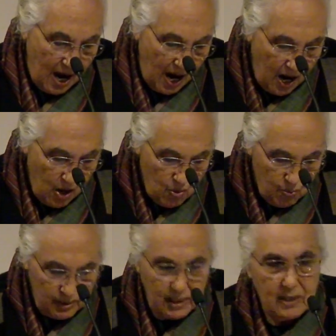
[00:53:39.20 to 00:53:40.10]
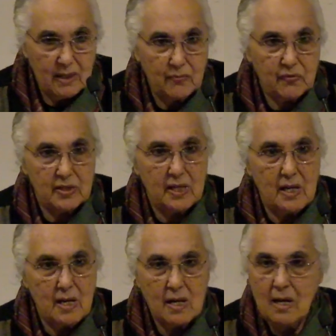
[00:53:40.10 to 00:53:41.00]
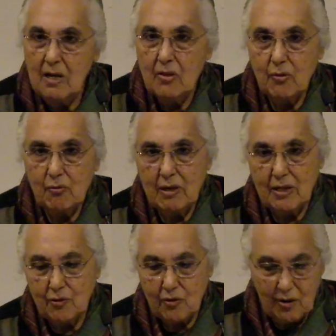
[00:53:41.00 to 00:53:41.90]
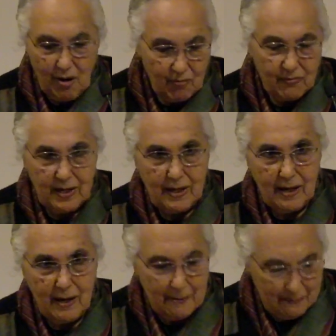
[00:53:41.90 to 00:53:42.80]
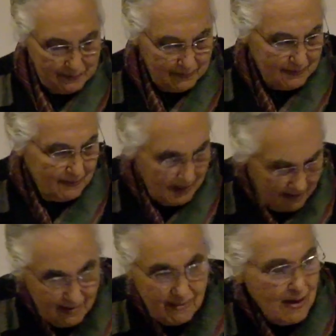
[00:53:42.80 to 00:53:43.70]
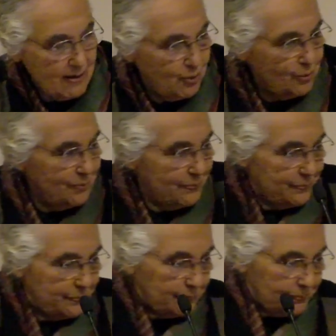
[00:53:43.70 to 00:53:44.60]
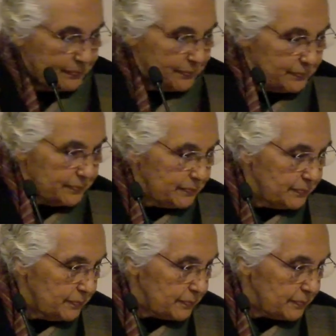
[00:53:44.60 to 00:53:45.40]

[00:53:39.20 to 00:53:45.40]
how would he have seen the religion of India? Thank you.